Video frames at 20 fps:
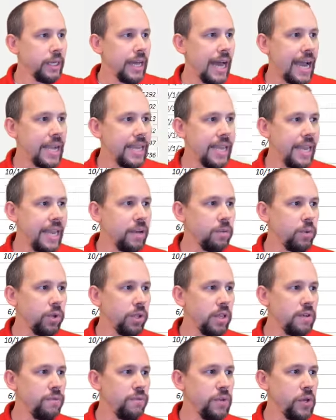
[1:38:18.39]
I can't
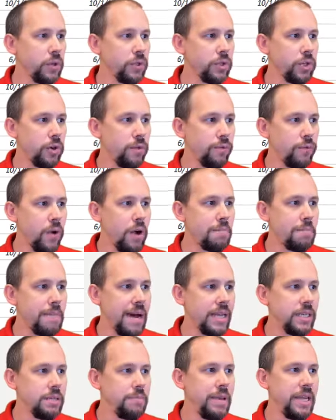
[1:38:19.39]
really filter from
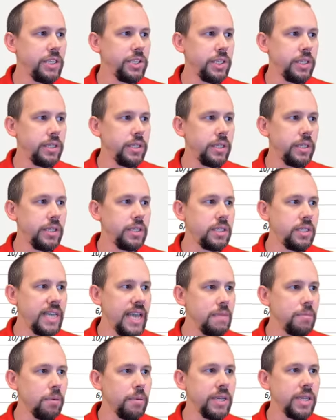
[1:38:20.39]
my dimension to this
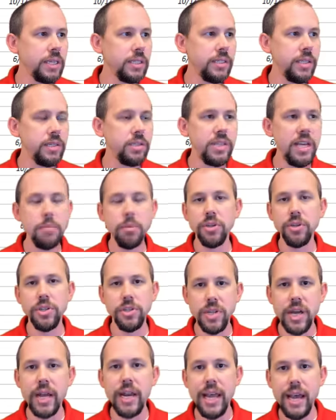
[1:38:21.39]
table because this table does
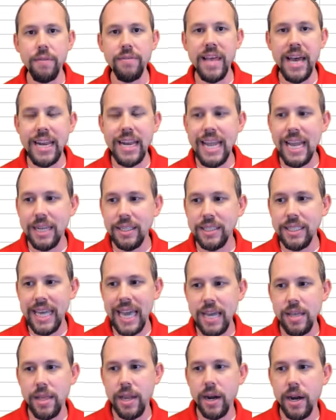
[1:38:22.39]
not have that
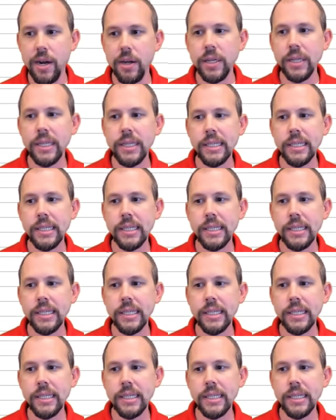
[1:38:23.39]
SK there.